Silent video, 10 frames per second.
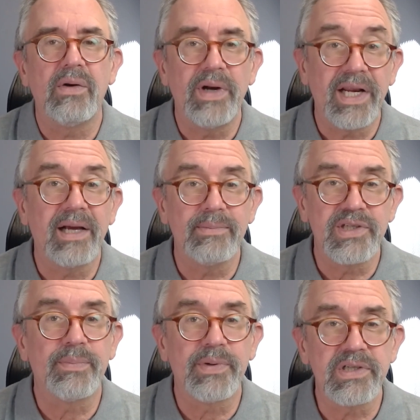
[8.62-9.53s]
when it
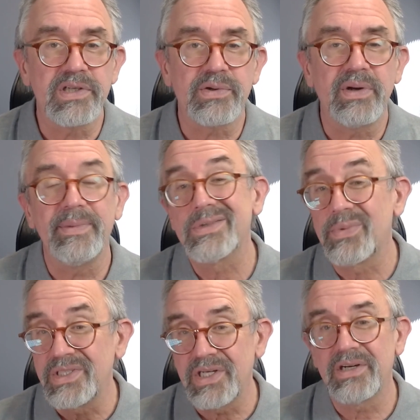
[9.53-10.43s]
comes to purchase agreements,
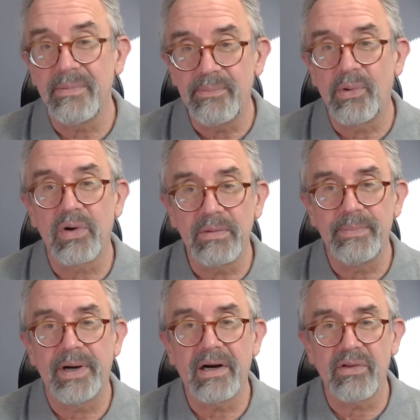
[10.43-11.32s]
which are an
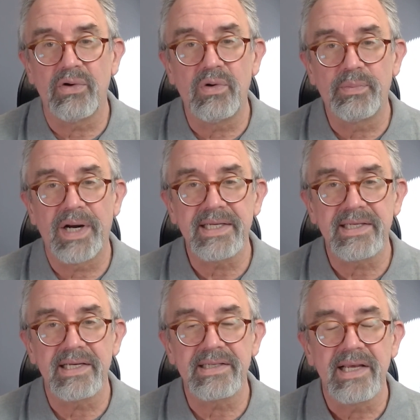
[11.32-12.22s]
important part of the whole
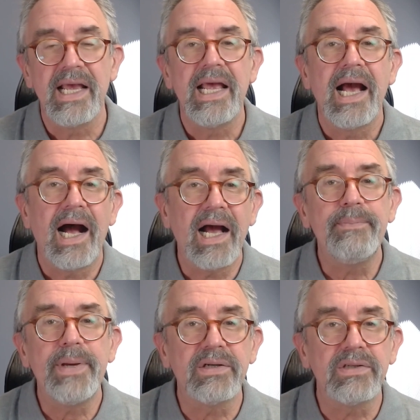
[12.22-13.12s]
process.
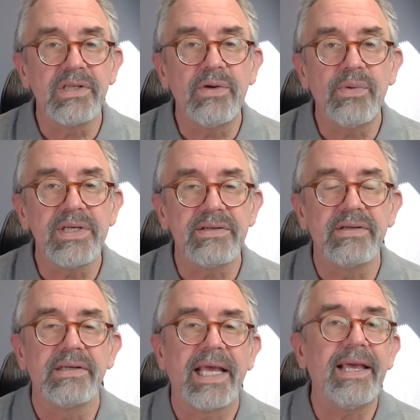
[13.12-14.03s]
I'm Peter Lindquist.
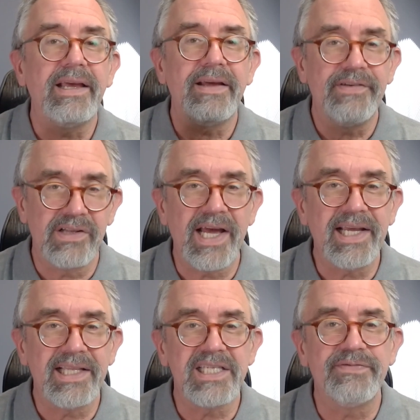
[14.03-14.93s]
Hey, if you
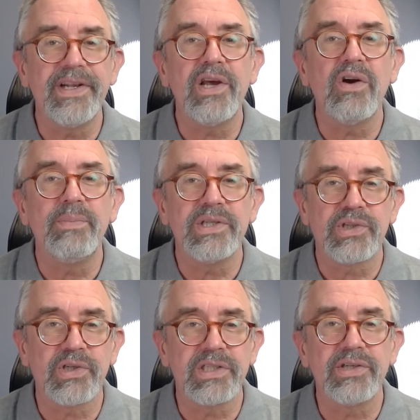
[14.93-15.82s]
like this video, be
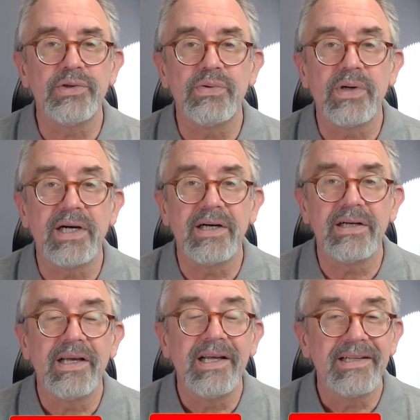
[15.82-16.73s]
sure to
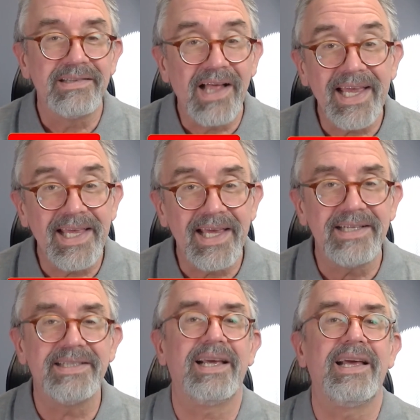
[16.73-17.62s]
like
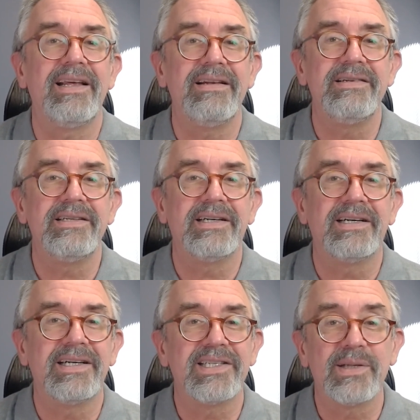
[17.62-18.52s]
it and
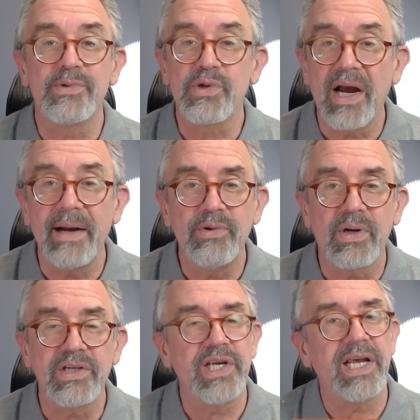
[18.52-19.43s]
subscribe to
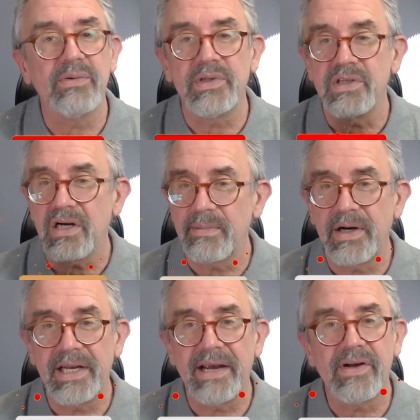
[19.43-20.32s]
our channel. We talk
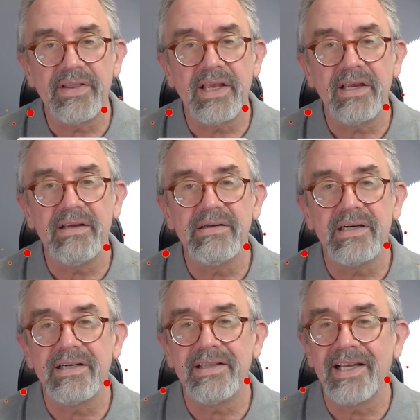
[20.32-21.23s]
about everything
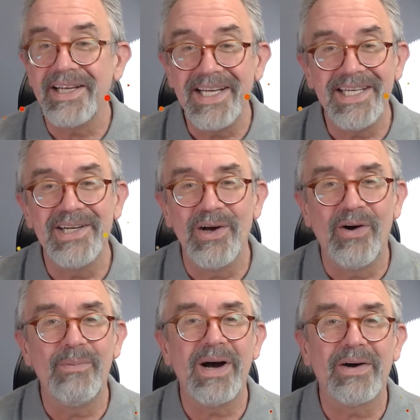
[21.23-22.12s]
that you need to
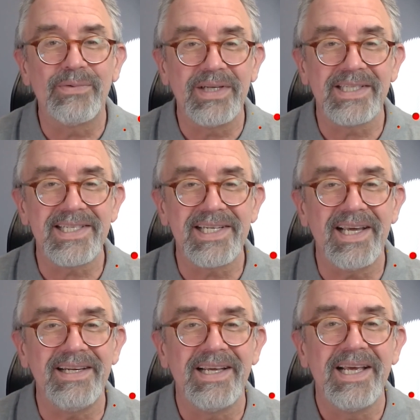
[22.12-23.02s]
know about real estate.